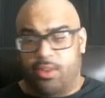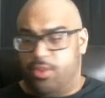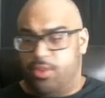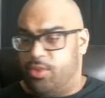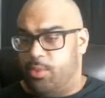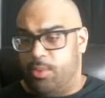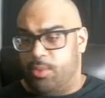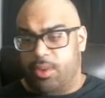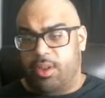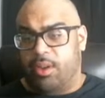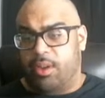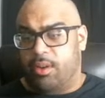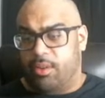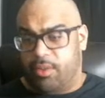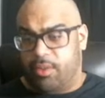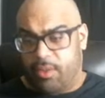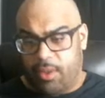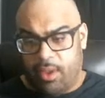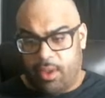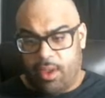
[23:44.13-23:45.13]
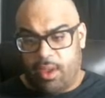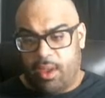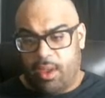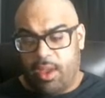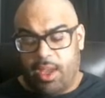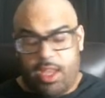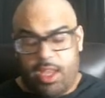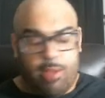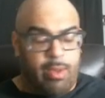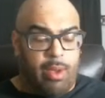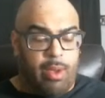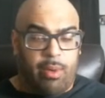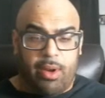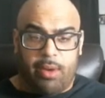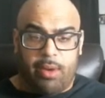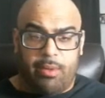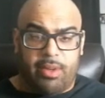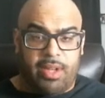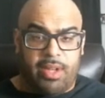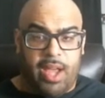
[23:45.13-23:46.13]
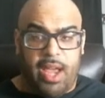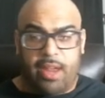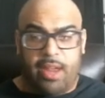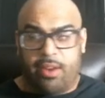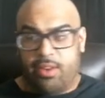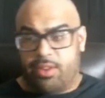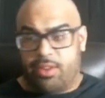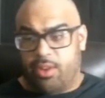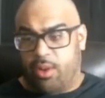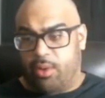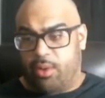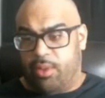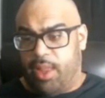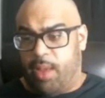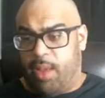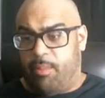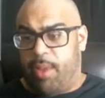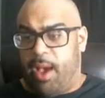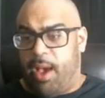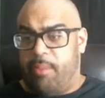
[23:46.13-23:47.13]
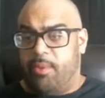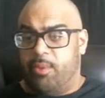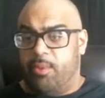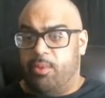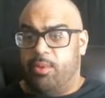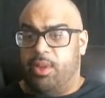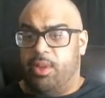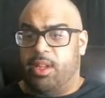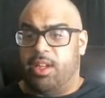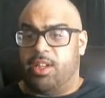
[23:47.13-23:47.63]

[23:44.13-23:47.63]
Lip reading: 3 years. He may want to retire. So let Bobby Roode get his